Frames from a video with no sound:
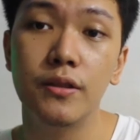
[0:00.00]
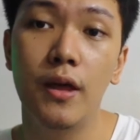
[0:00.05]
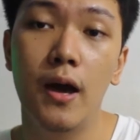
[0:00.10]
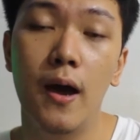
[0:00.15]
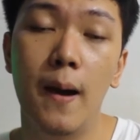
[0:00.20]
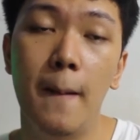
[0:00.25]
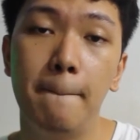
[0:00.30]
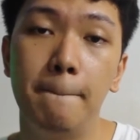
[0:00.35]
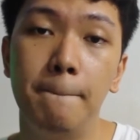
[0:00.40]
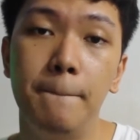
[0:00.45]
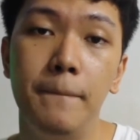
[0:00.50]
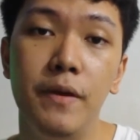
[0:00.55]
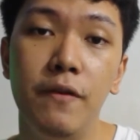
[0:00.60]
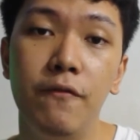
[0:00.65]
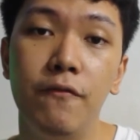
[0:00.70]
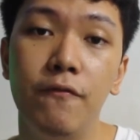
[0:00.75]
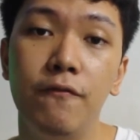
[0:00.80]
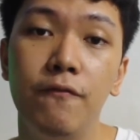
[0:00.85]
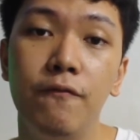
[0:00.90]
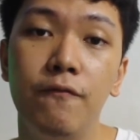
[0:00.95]
that
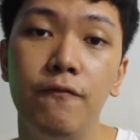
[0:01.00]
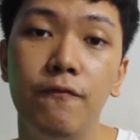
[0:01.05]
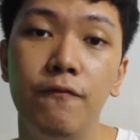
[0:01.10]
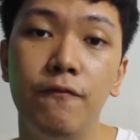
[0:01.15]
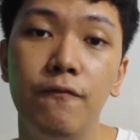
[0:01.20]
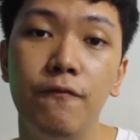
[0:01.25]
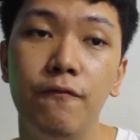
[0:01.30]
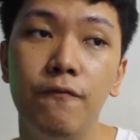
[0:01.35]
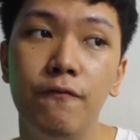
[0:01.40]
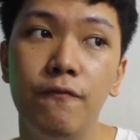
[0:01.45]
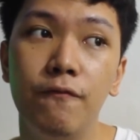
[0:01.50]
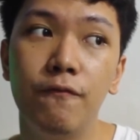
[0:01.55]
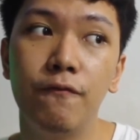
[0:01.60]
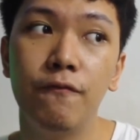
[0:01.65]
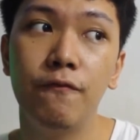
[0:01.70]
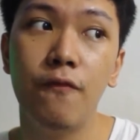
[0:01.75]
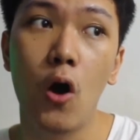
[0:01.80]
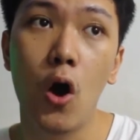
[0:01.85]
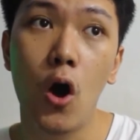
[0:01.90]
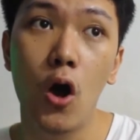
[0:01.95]

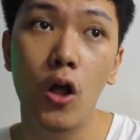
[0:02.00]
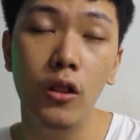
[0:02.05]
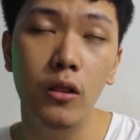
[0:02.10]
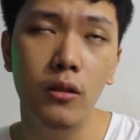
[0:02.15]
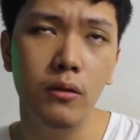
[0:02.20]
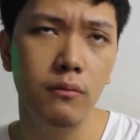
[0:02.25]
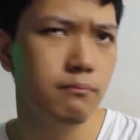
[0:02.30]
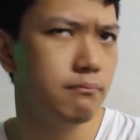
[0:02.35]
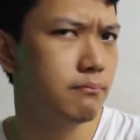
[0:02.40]
befell